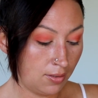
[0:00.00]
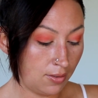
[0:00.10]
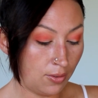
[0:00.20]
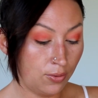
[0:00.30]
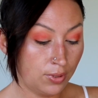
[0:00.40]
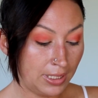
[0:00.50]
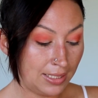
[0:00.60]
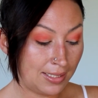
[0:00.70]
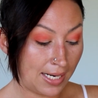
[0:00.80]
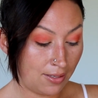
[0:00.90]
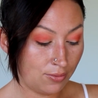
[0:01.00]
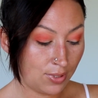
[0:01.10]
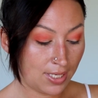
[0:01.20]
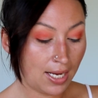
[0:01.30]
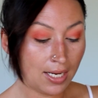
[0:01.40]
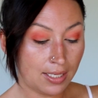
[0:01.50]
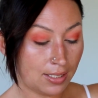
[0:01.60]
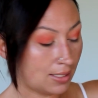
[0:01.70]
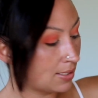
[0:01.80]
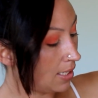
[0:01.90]
The only downside
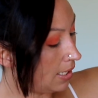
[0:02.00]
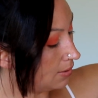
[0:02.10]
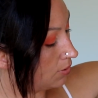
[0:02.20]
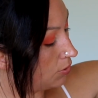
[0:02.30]
is I